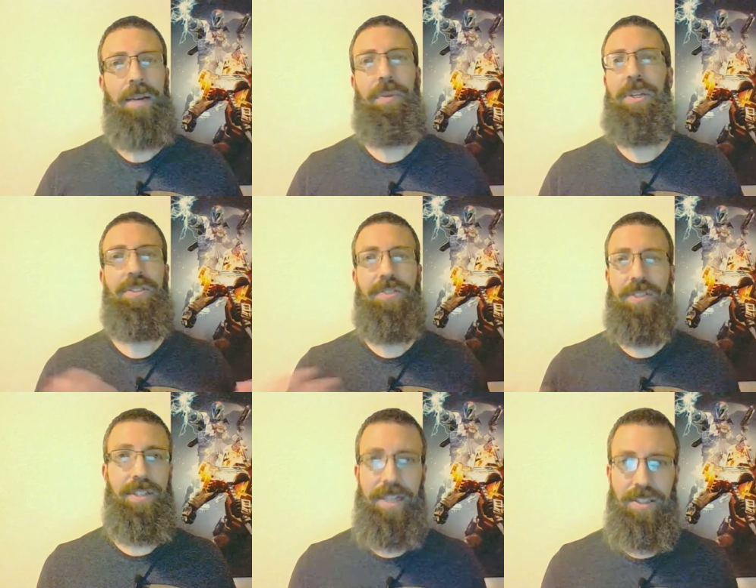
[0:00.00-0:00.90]
because
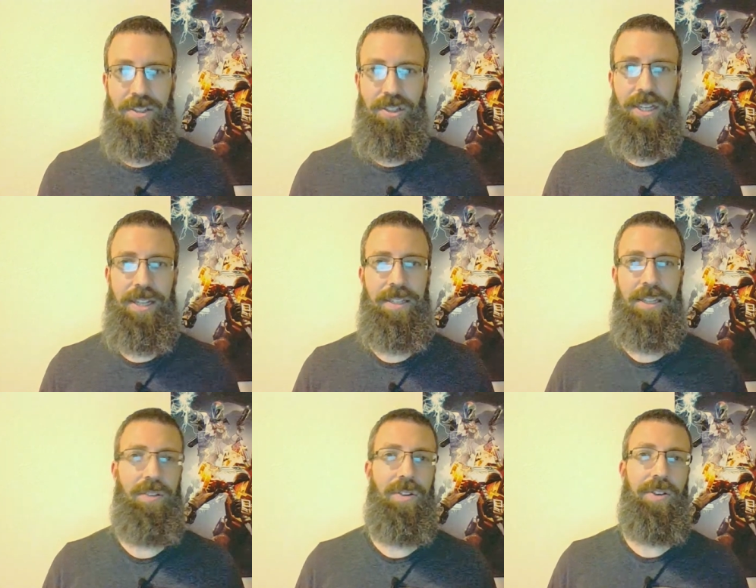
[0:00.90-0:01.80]
there's an excellent chance that
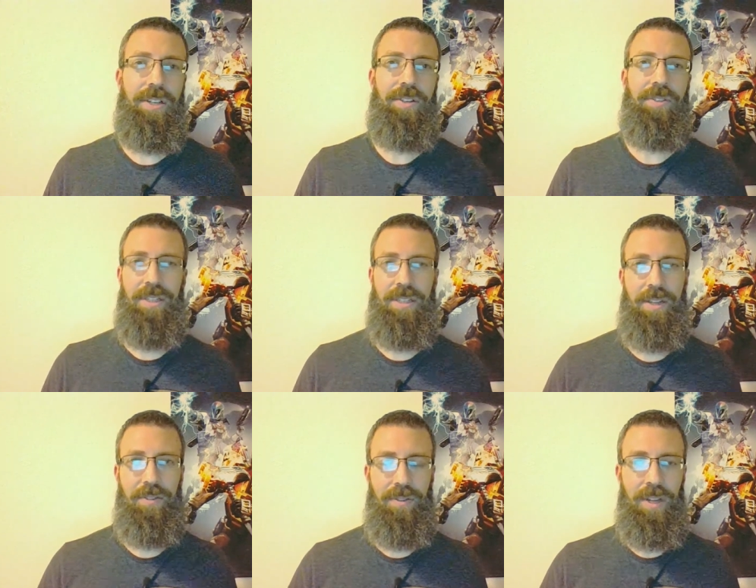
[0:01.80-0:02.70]
you already know this stuff.